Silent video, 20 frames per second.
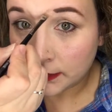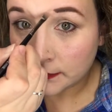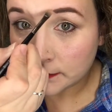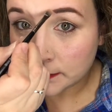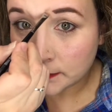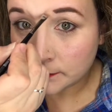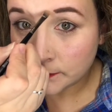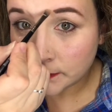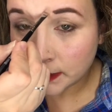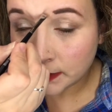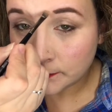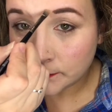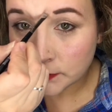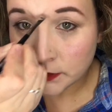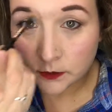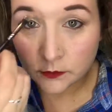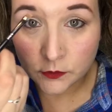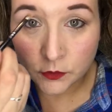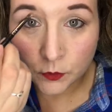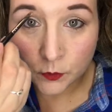And sometimes
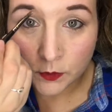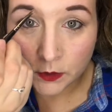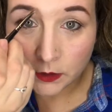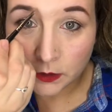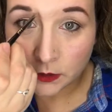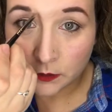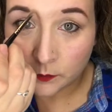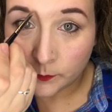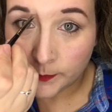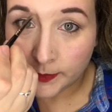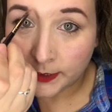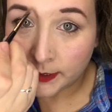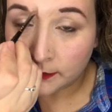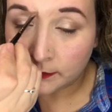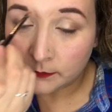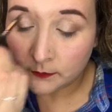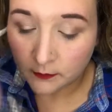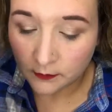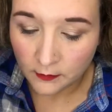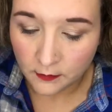I'll do a little bit
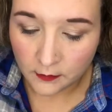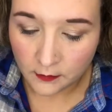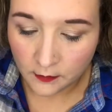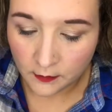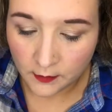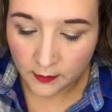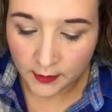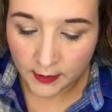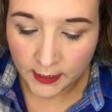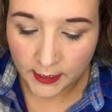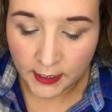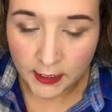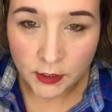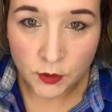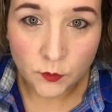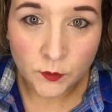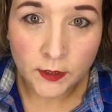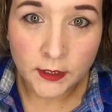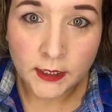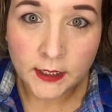And
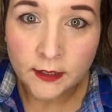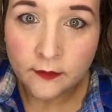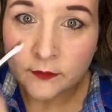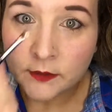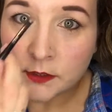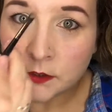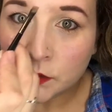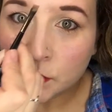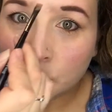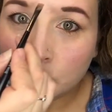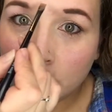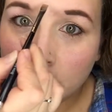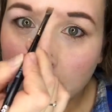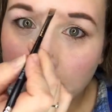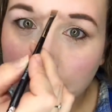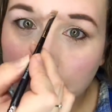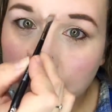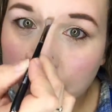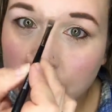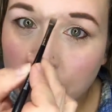you can even do
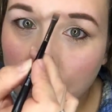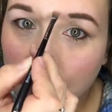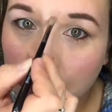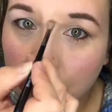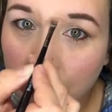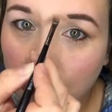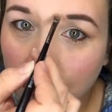this